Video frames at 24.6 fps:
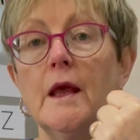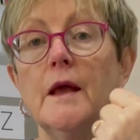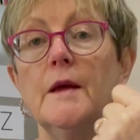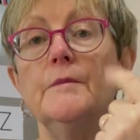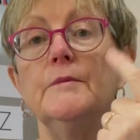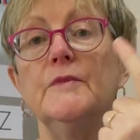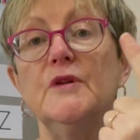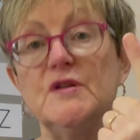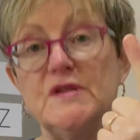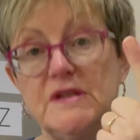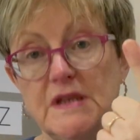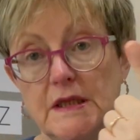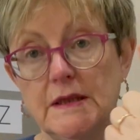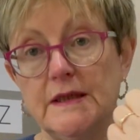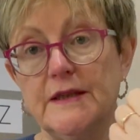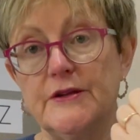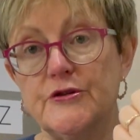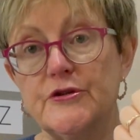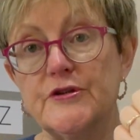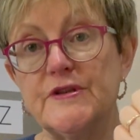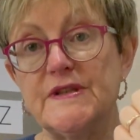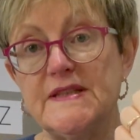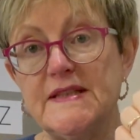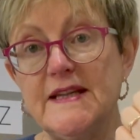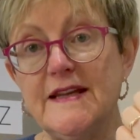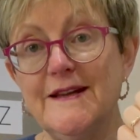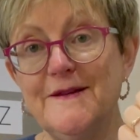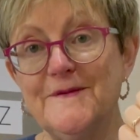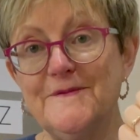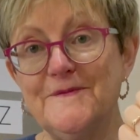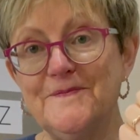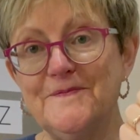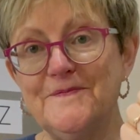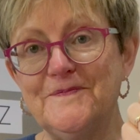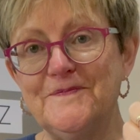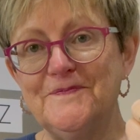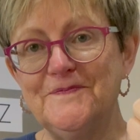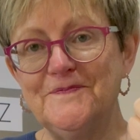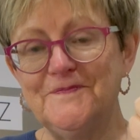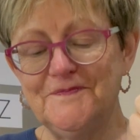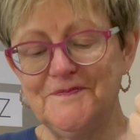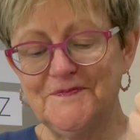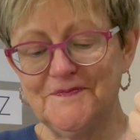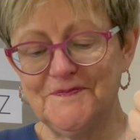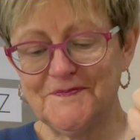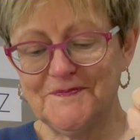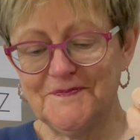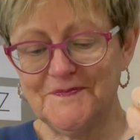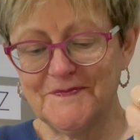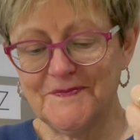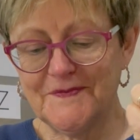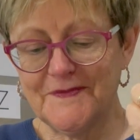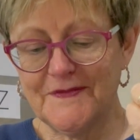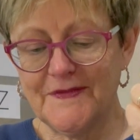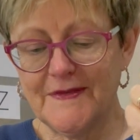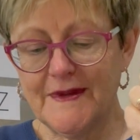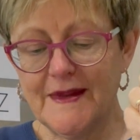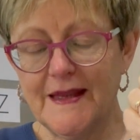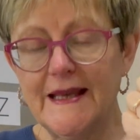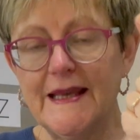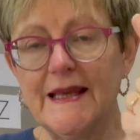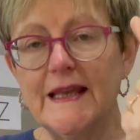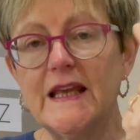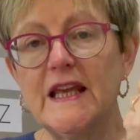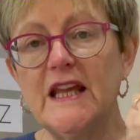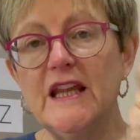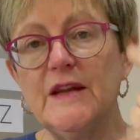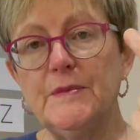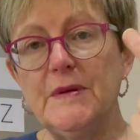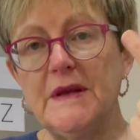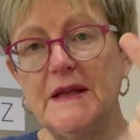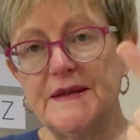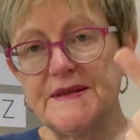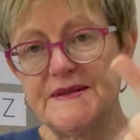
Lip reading: Music literacy: keeping